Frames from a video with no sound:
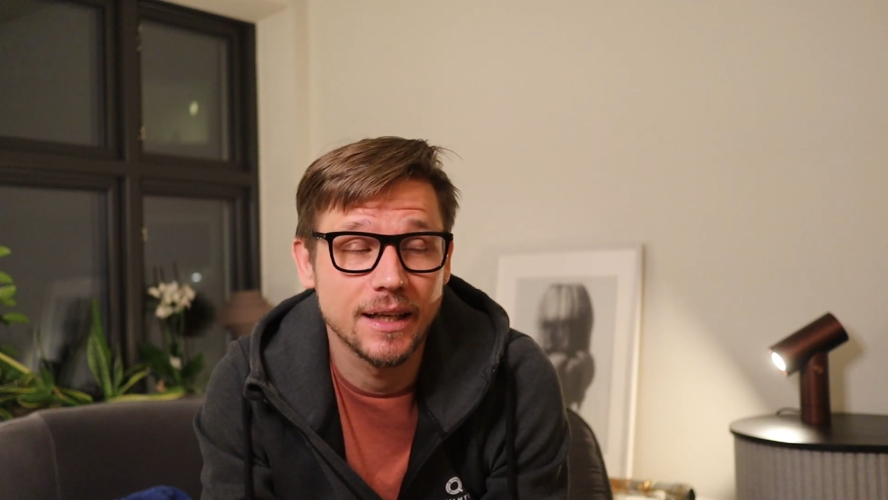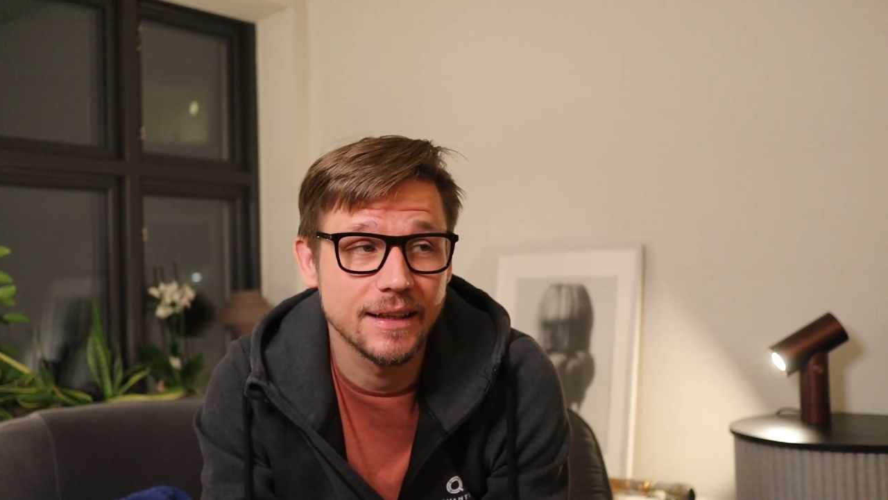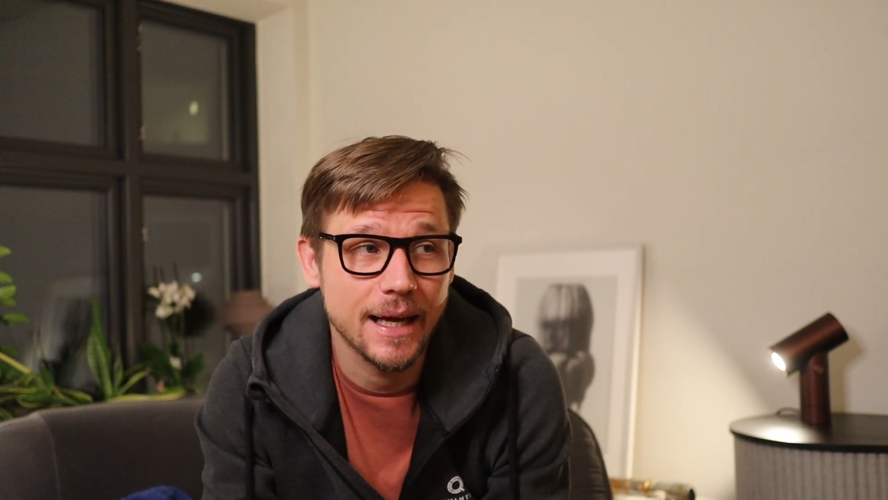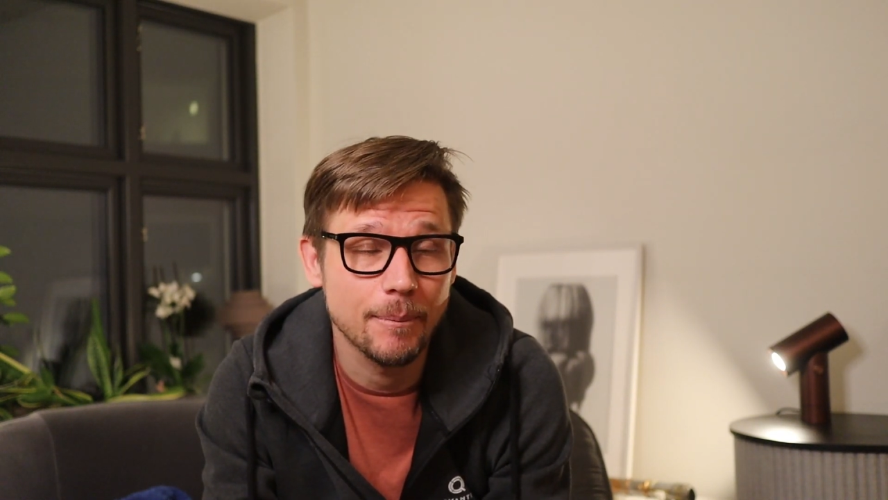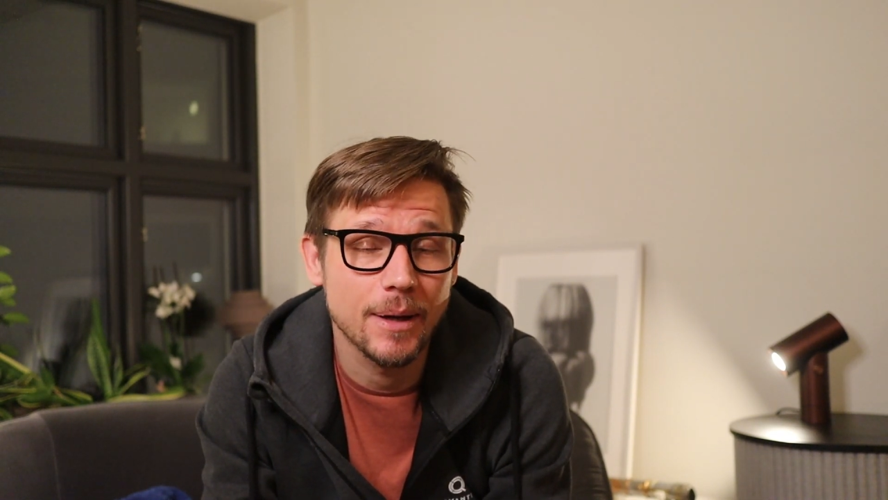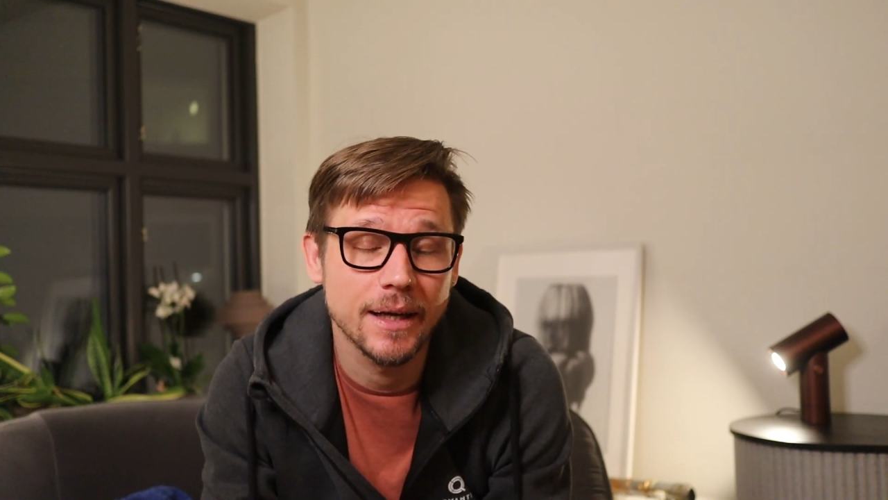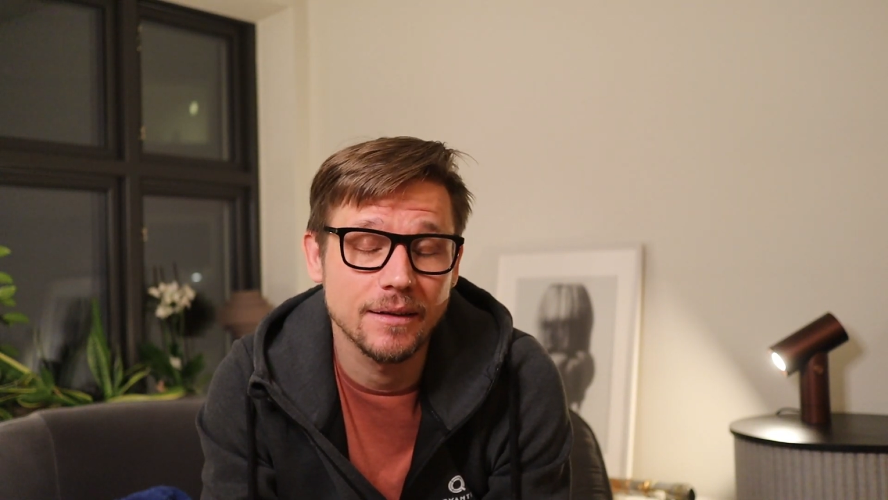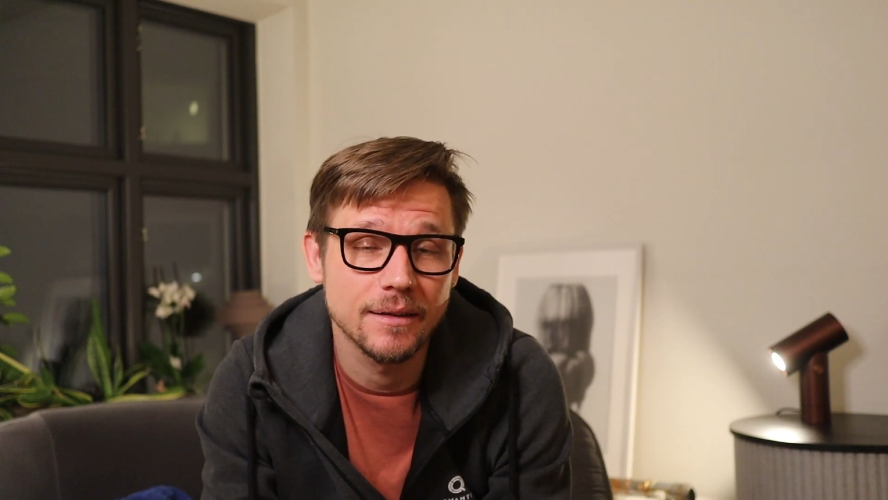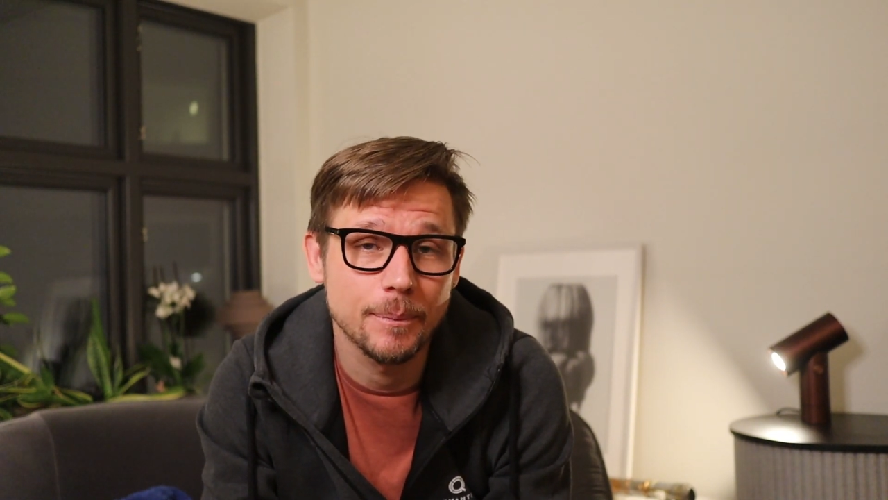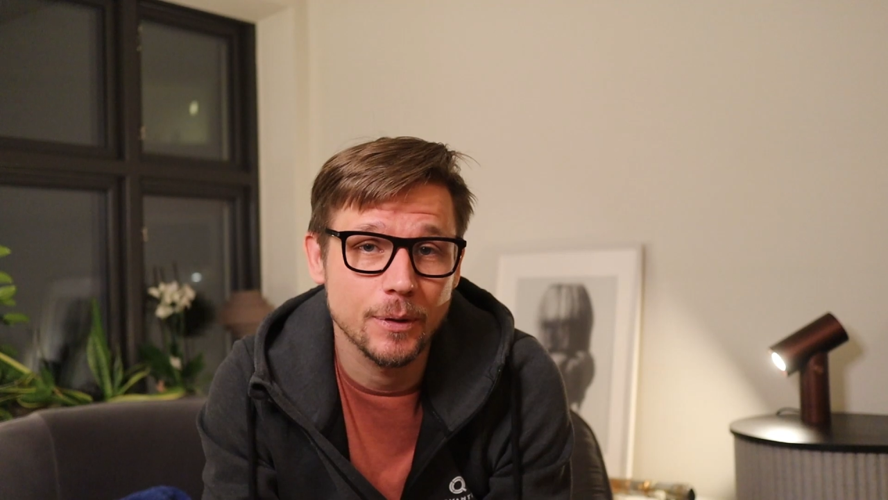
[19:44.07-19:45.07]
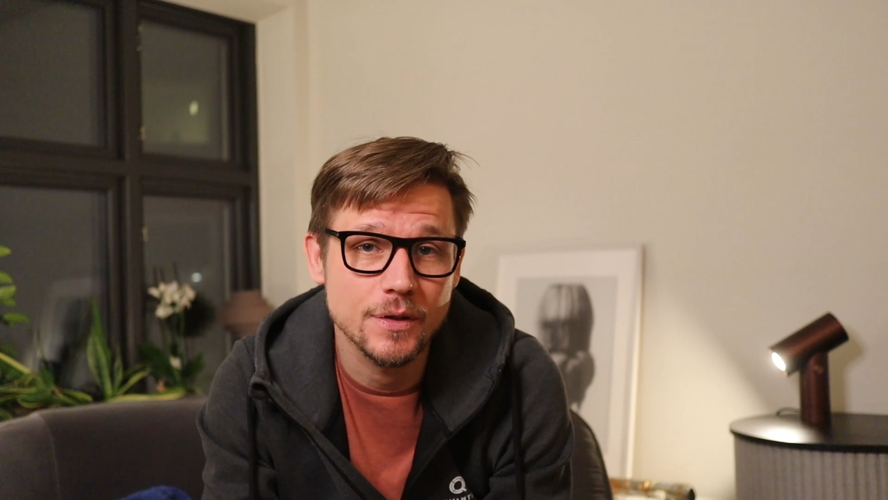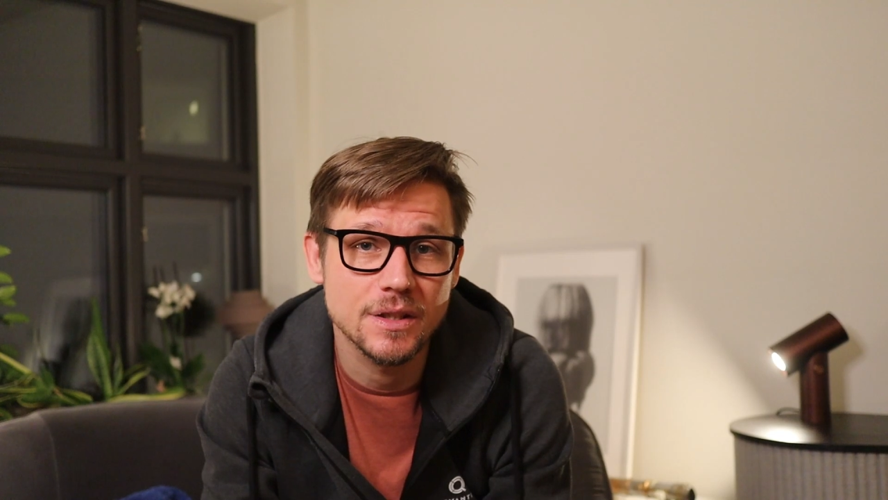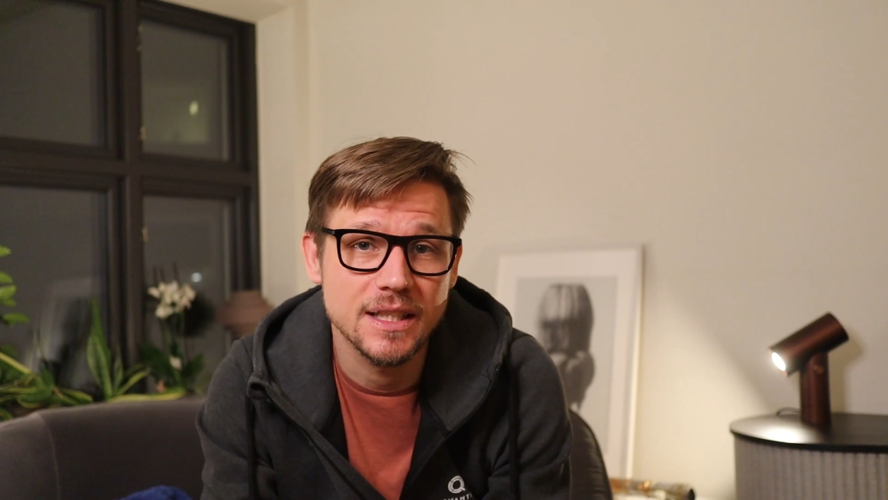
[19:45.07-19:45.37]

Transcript: And the person